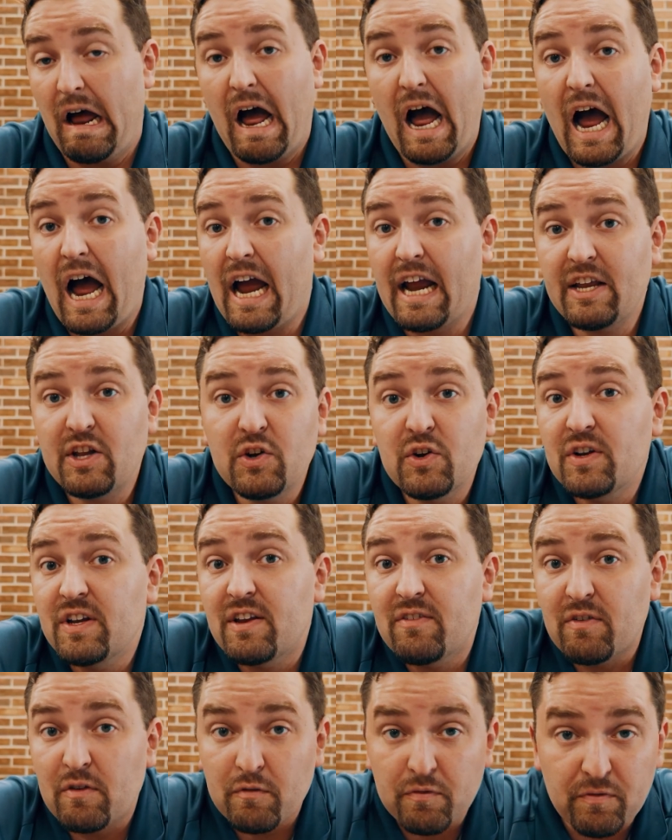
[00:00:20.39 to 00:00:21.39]
I couldn't
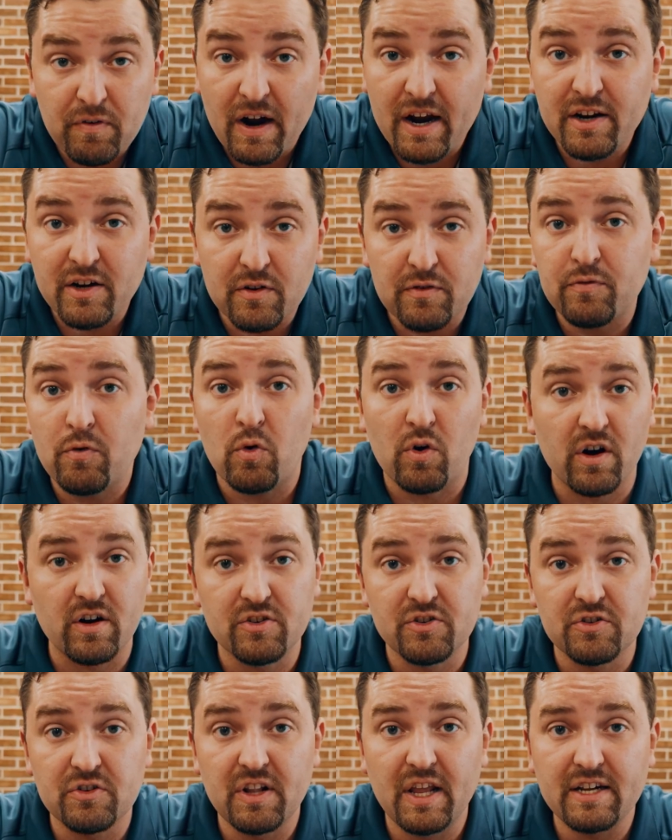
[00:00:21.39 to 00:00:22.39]
even find a
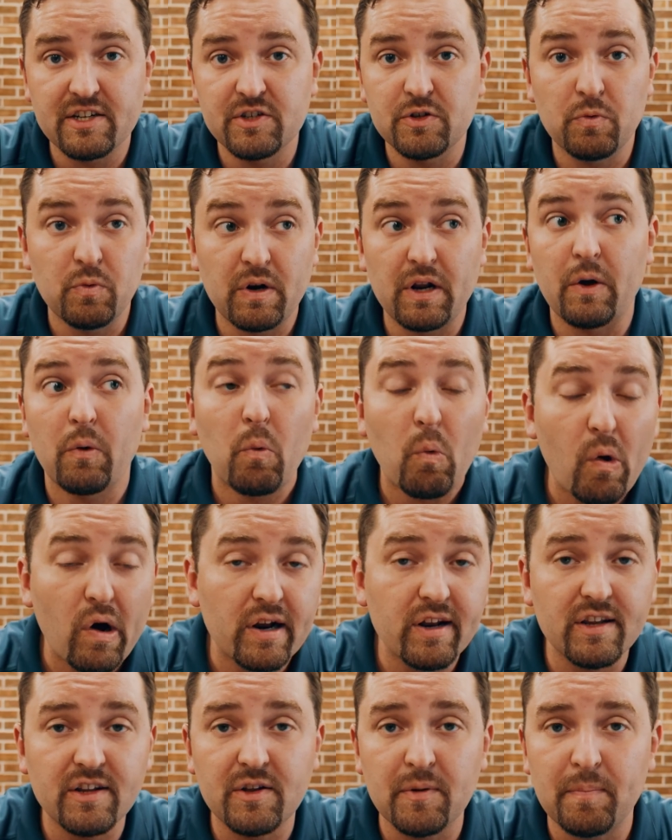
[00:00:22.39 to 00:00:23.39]
400 Legend when I
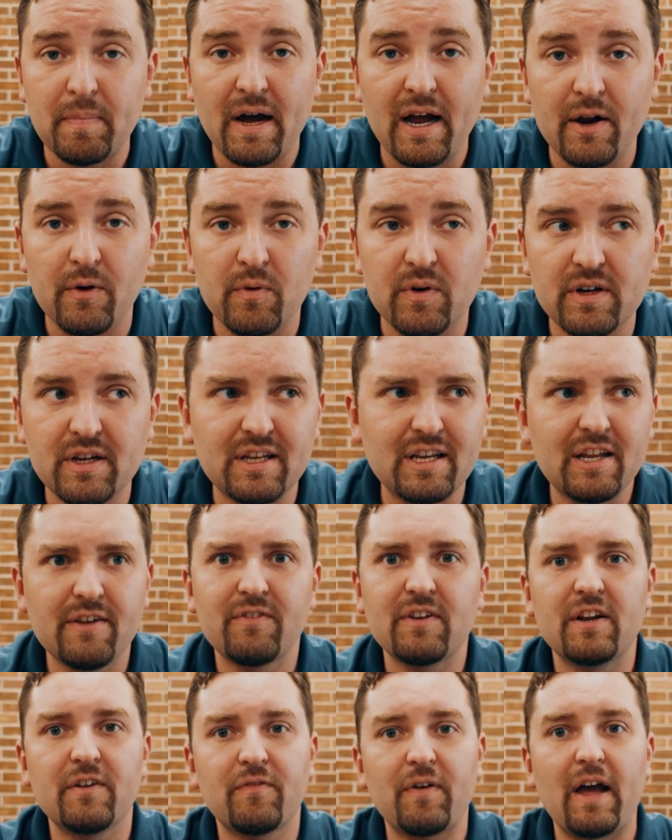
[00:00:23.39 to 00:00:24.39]
wanted to buy one, and
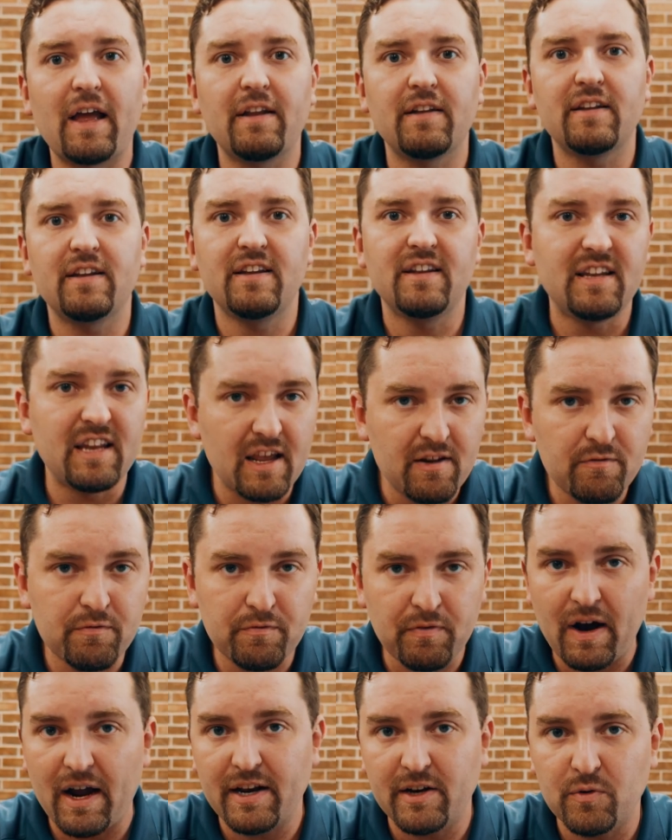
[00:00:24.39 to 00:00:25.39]
even if I did
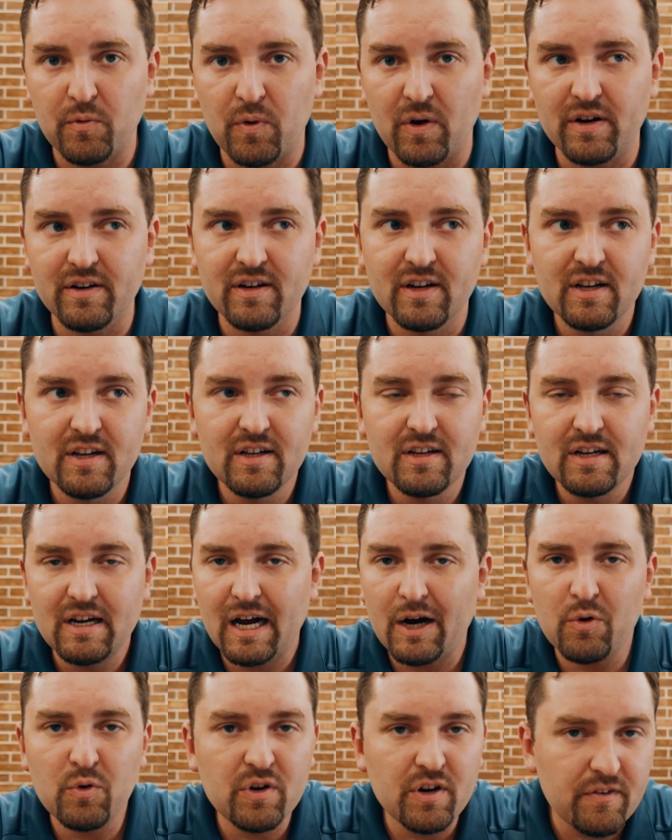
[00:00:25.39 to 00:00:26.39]
find one,
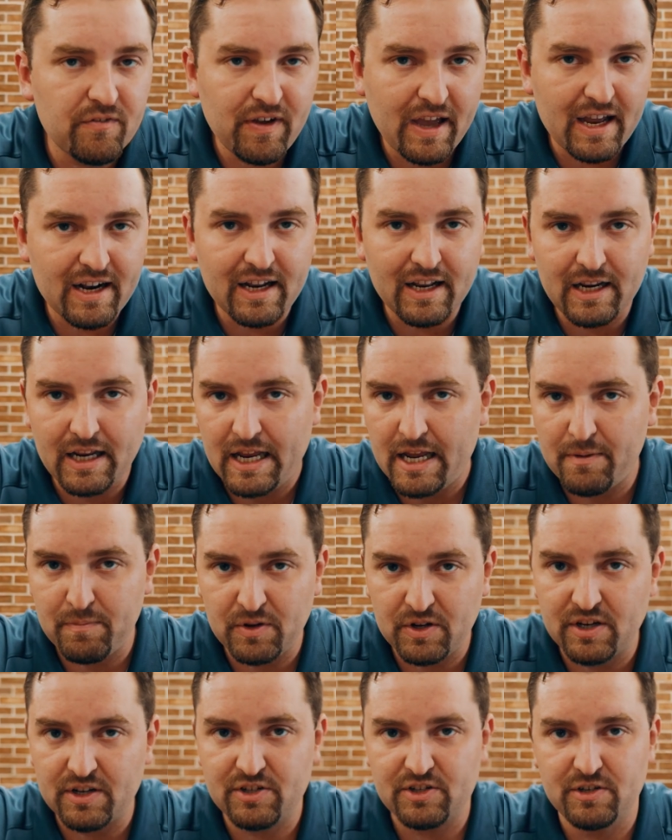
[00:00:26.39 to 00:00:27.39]
I wouldn't have had any
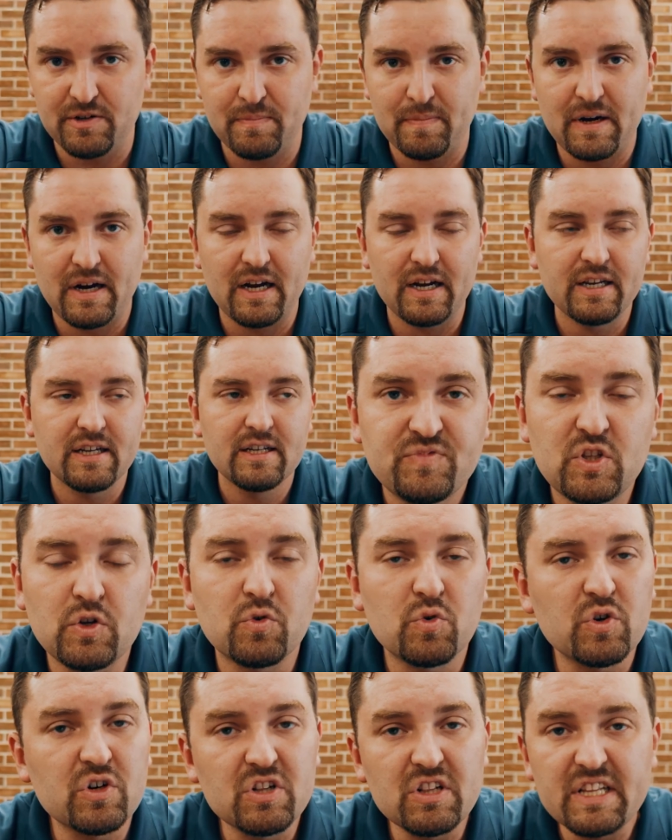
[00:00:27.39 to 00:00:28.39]
ammunition to buy. The
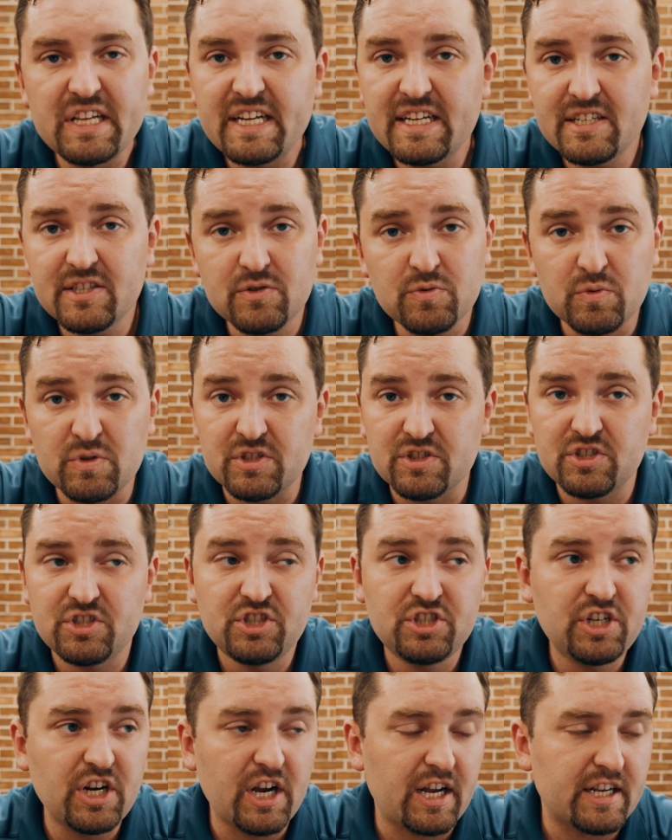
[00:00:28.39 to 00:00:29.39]
release was
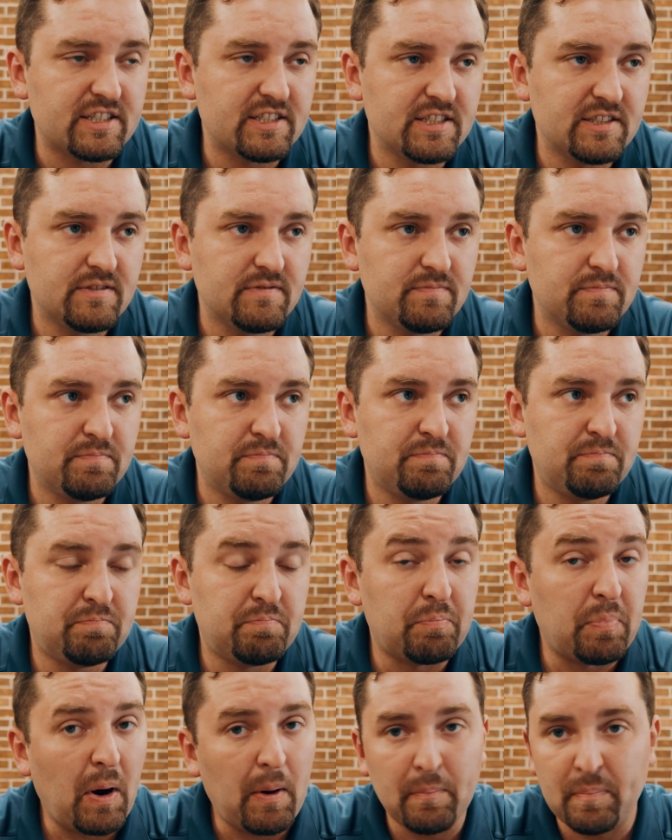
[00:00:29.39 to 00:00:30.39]
just
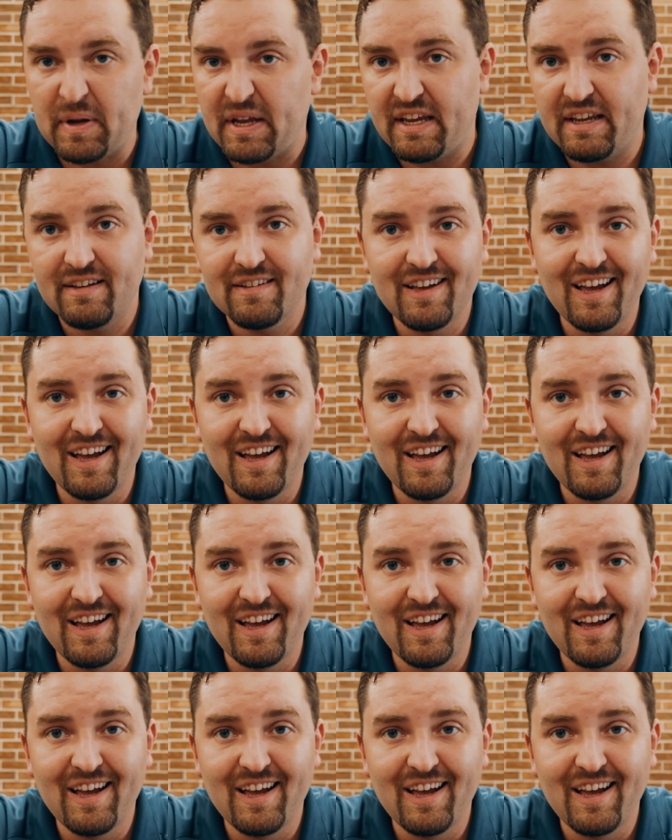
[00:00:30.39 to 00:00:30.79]
bumpy.